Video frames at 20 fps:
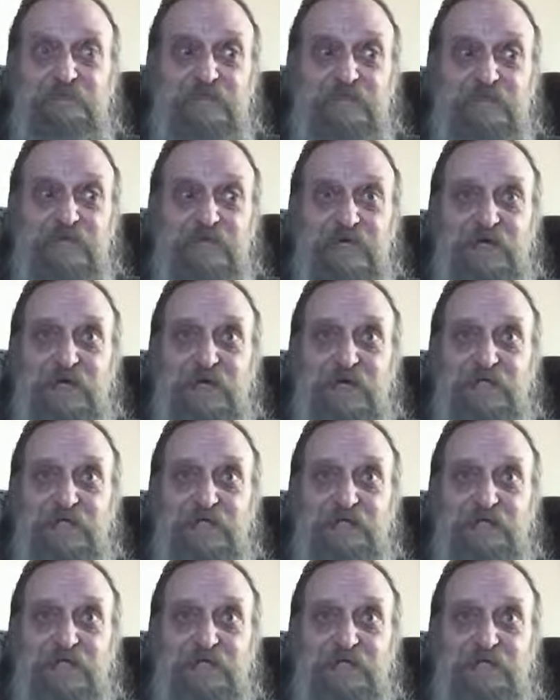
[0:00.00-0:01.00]
a lot of
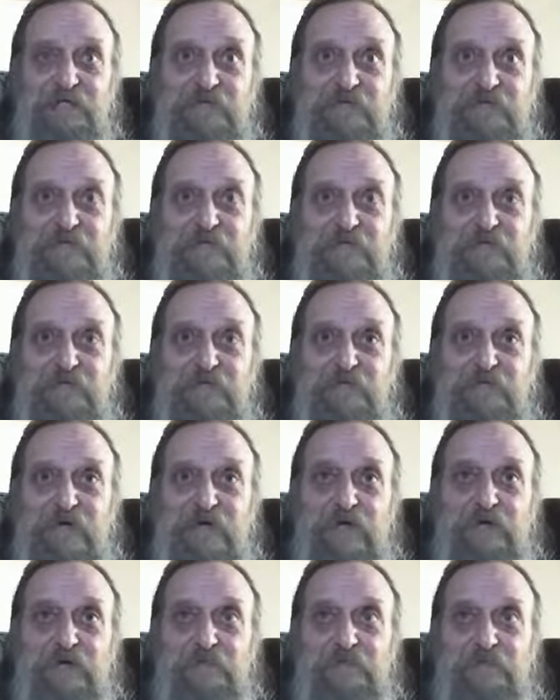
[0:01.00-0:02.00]
stuff, and I could
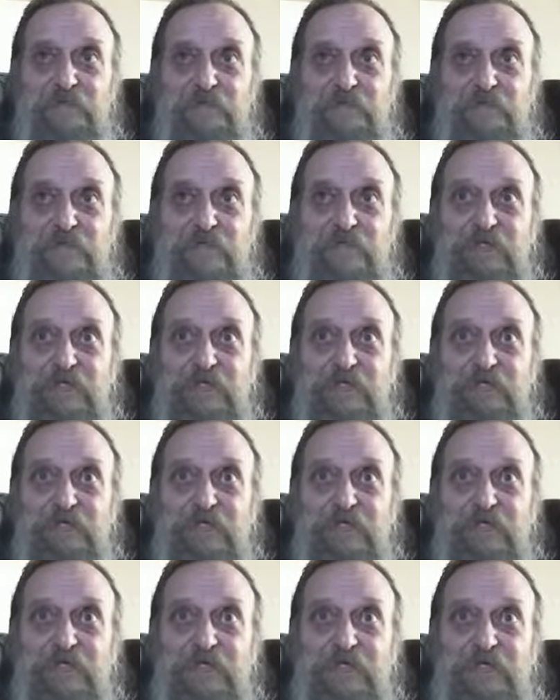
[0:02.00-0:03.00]
probably, you know,
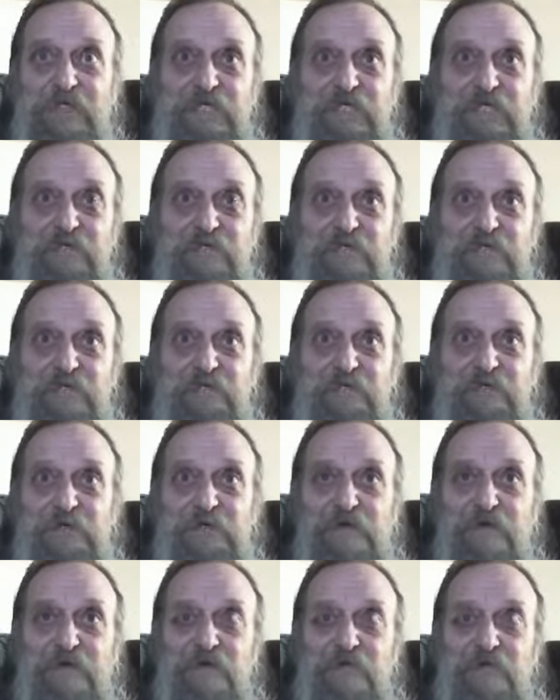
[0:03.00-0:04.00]
make each one
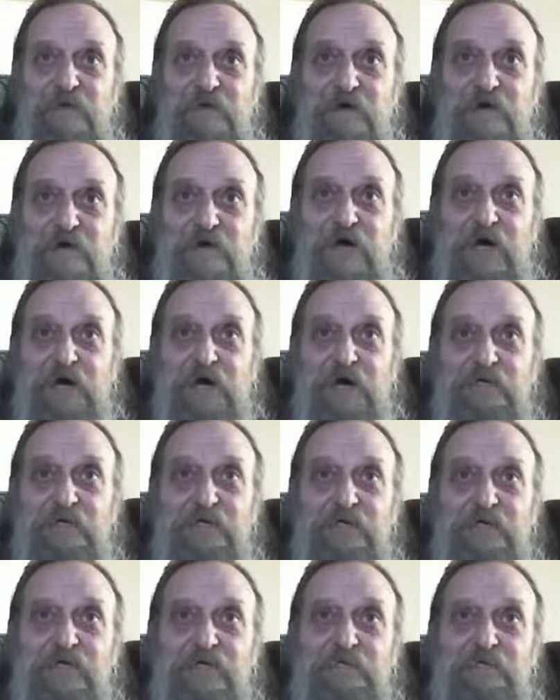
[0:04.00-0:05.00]
about four
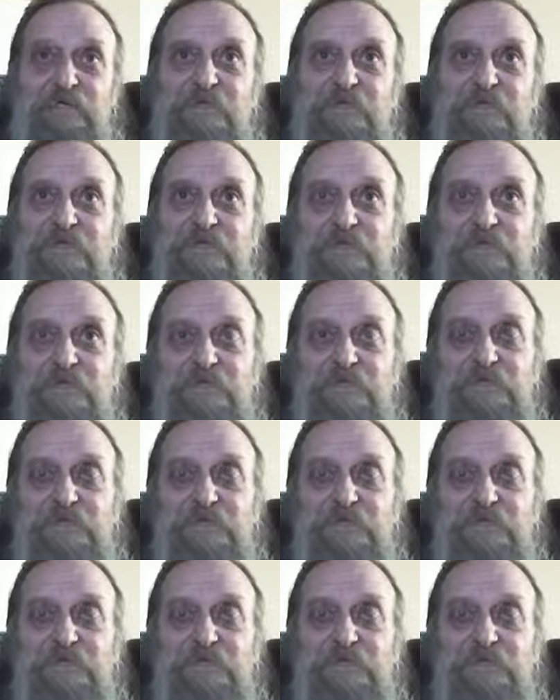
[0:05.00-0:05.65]
hours, but